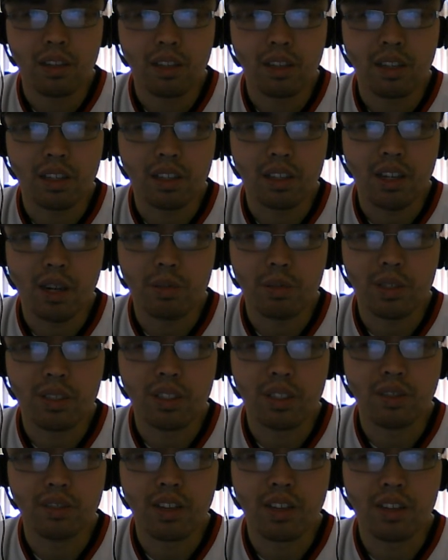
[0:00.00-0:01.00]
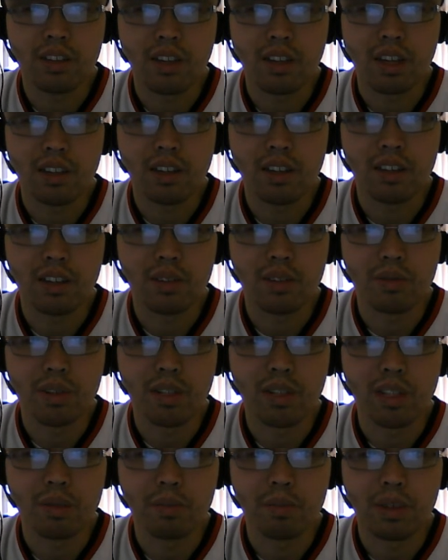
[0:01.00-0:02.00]
Yeah, the cop shouldn't have done that, I
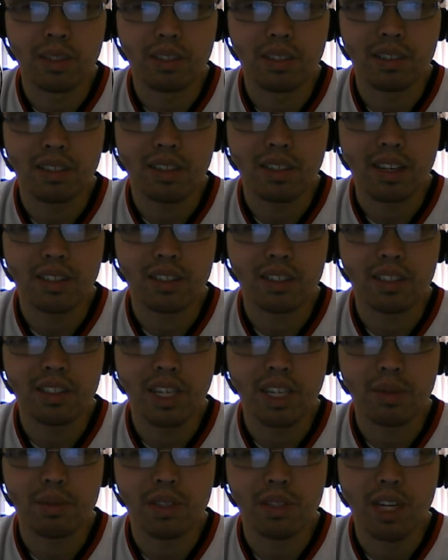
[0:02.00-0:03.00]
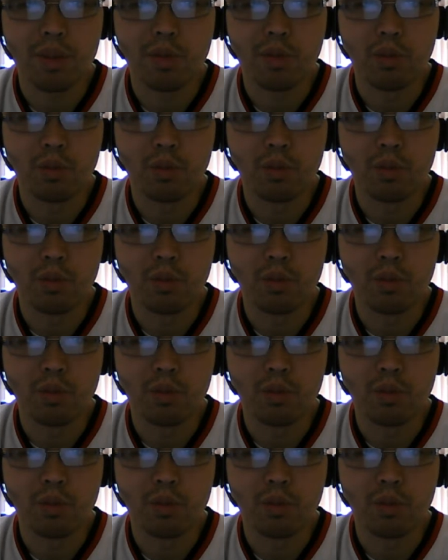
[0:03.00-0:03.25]
agree, but at the same time,